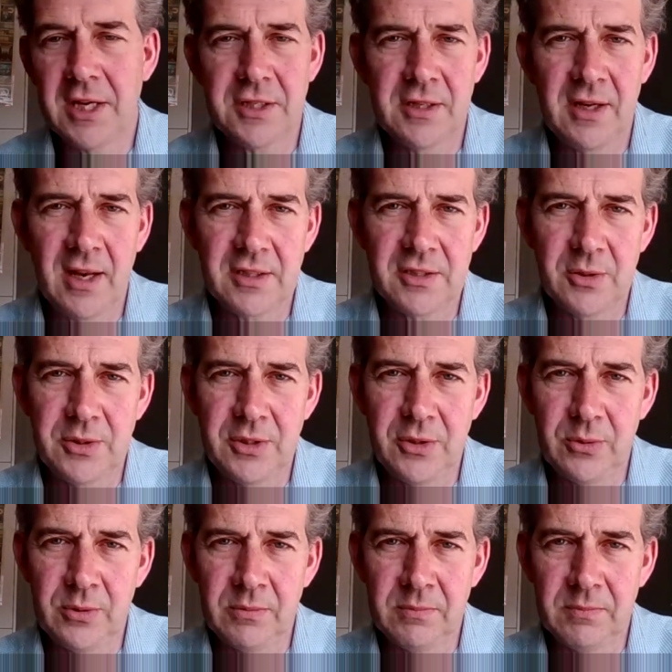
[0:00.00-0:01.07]

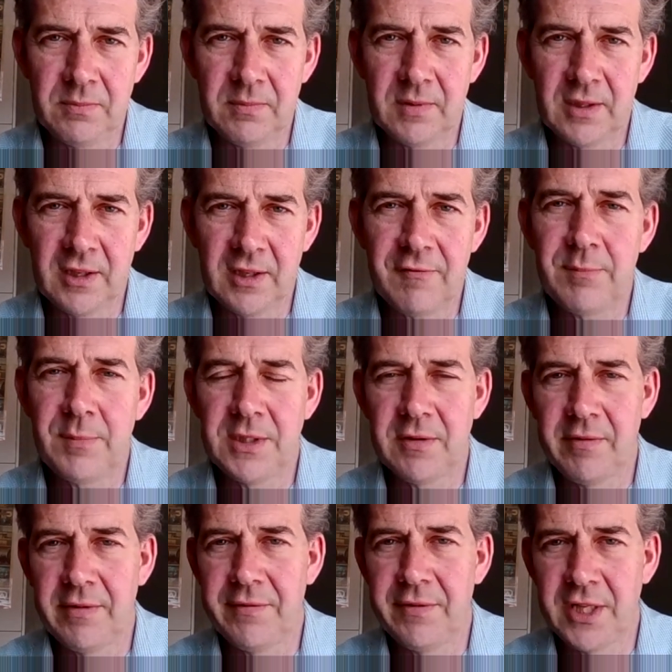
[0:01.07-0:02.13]
Dashnaktsutyun
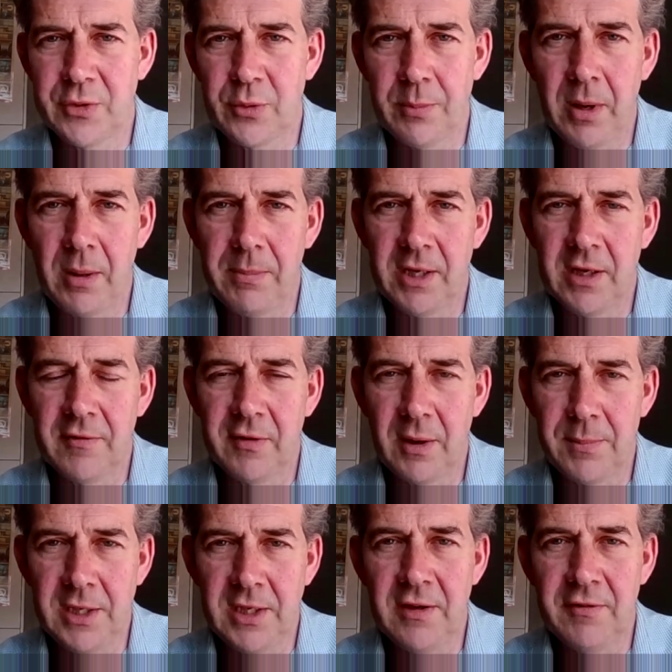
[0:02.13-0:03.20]
government of the First Republic
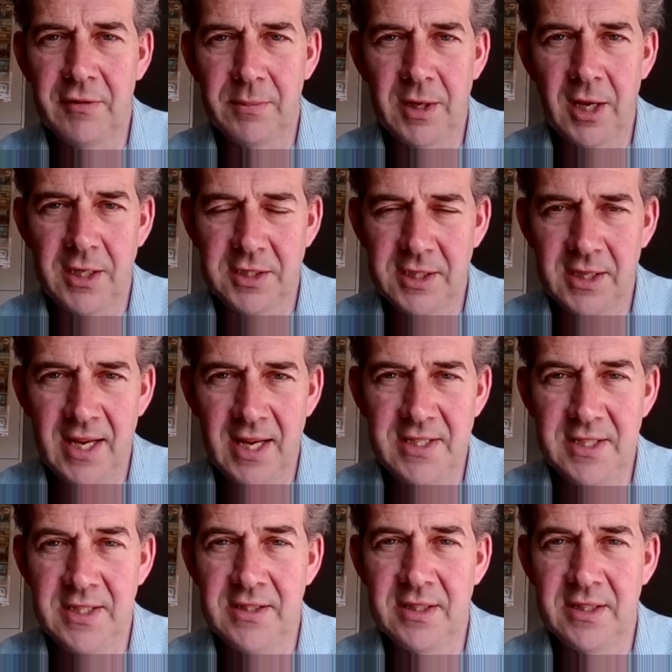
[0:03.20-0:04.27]
of Armenia from
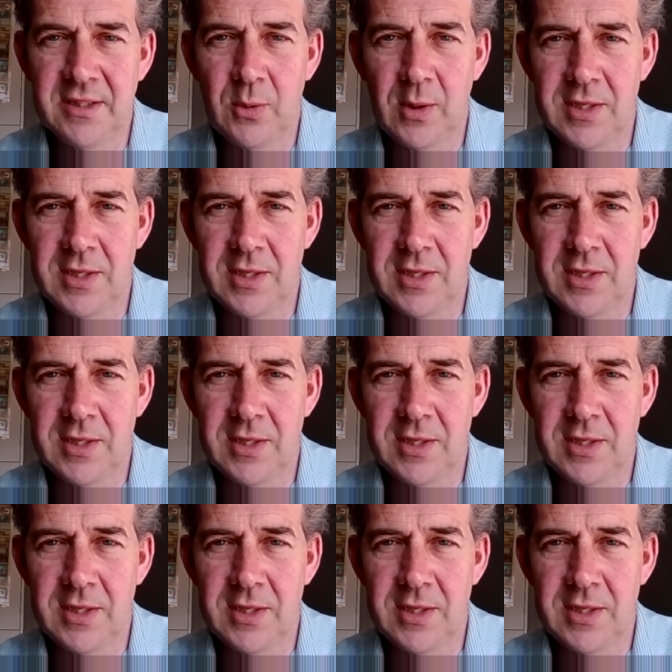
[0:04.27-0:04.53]
1918 to